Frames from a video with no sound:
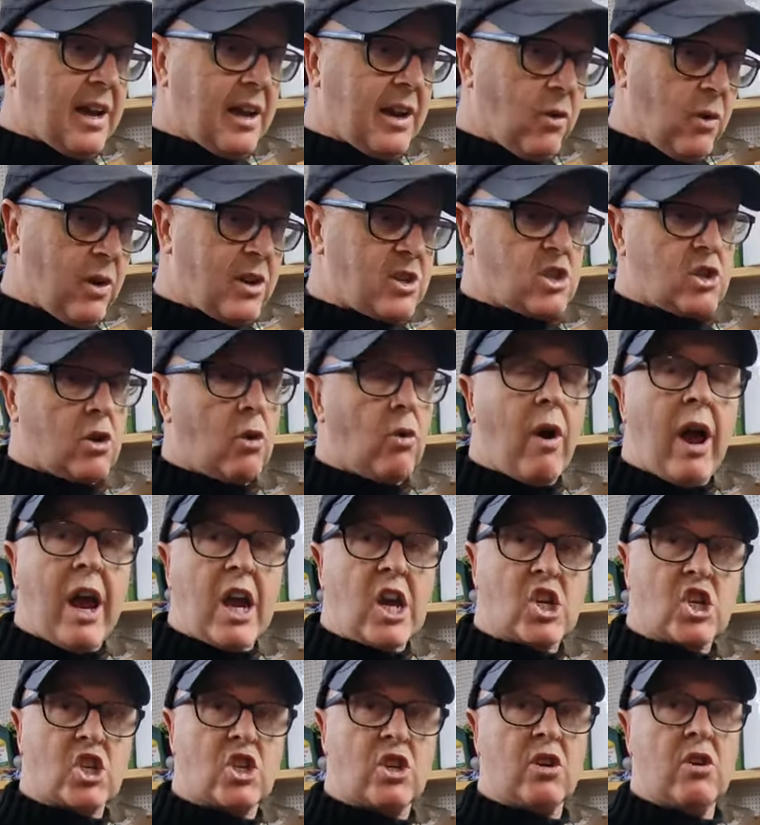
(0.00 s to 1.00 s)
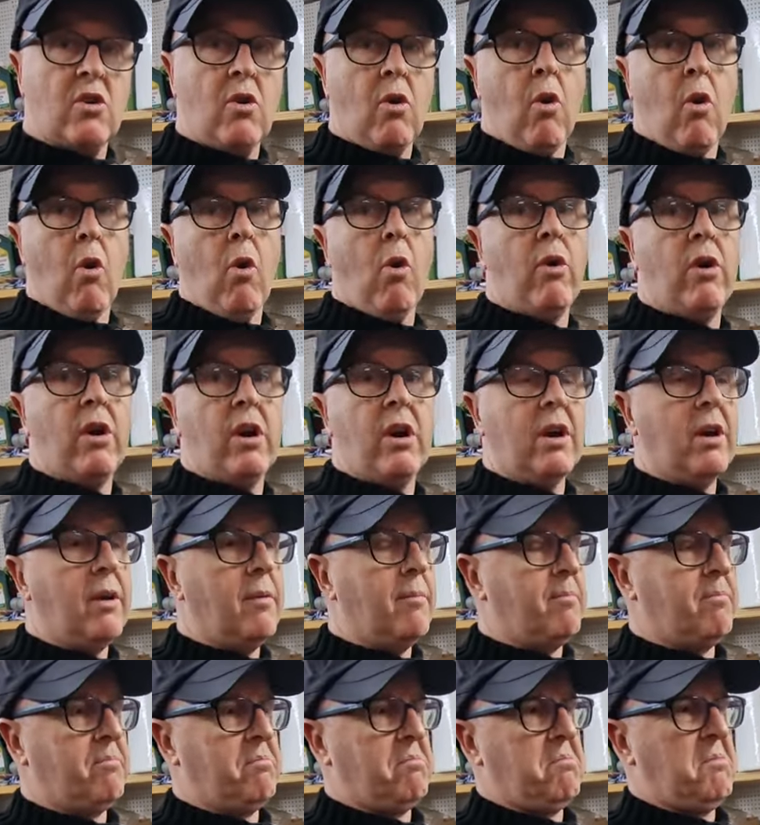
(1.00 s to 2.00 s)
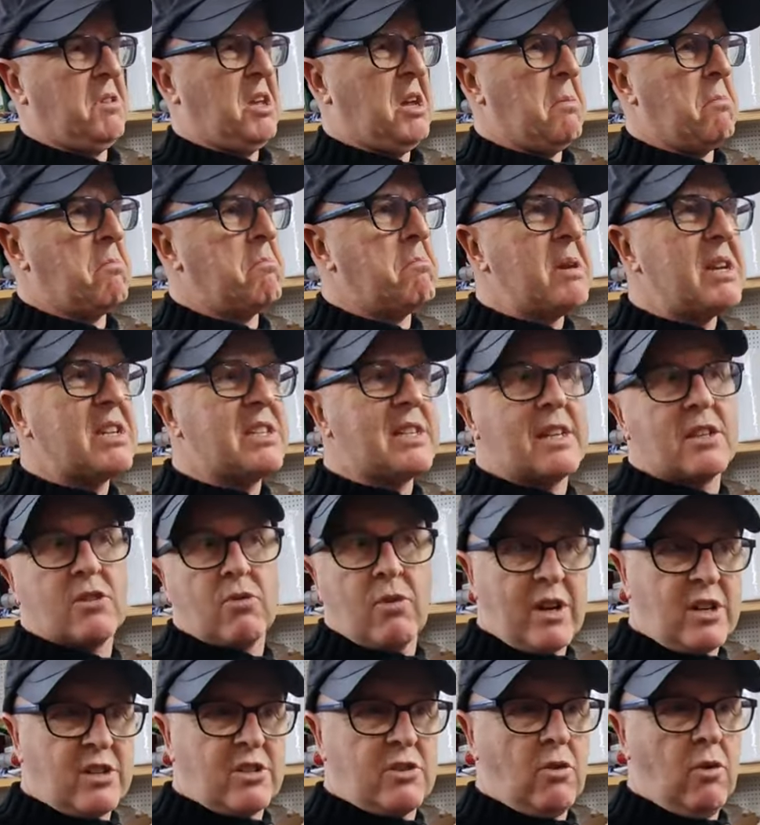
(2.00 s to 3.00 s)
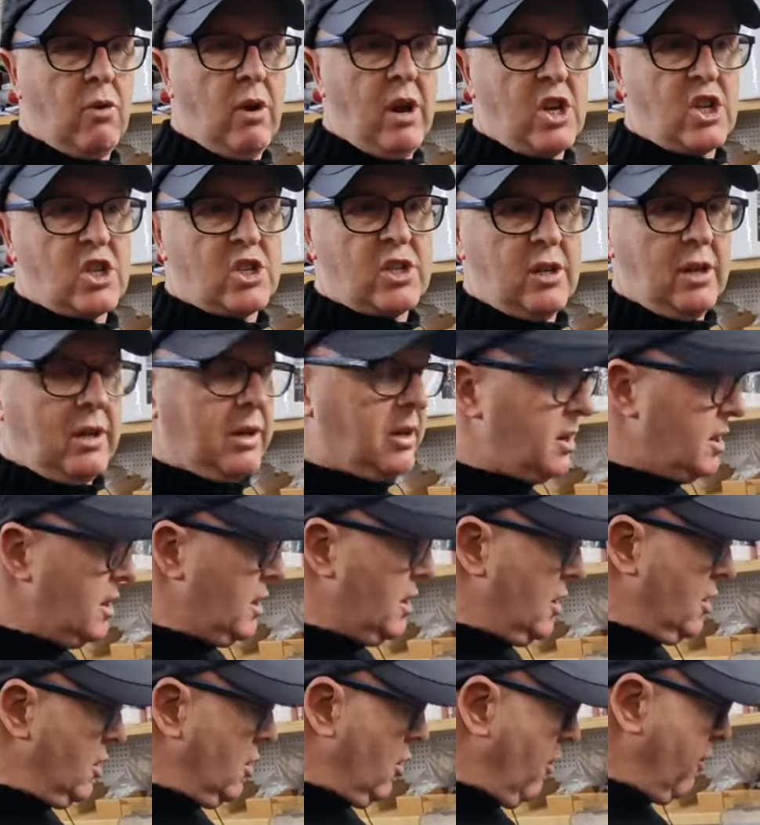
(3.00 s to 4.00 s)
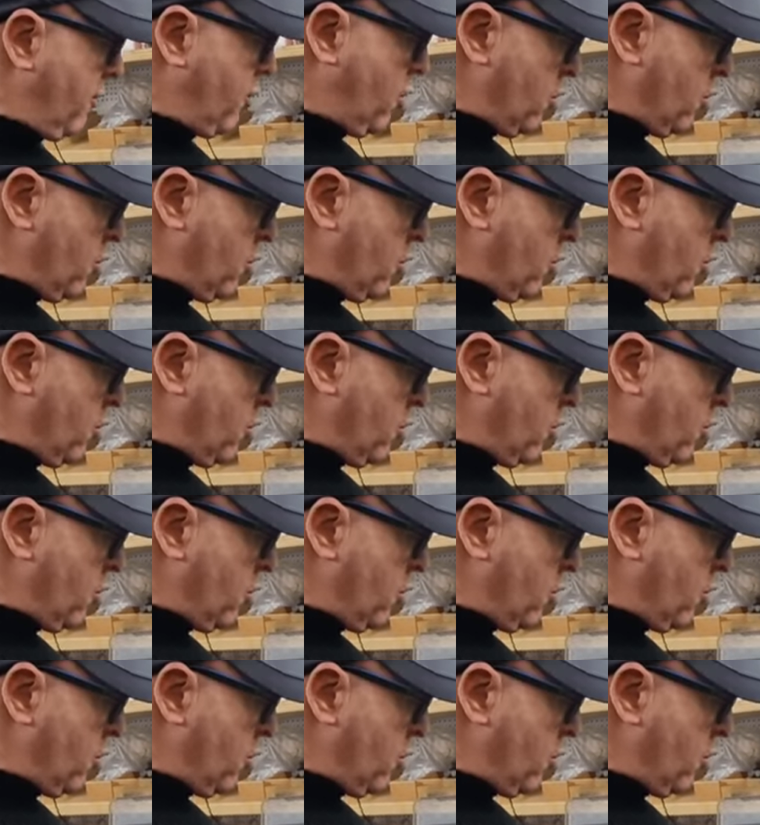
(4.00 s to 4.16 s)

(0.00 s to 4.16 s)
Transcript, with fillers: restoration or a business restoration. Of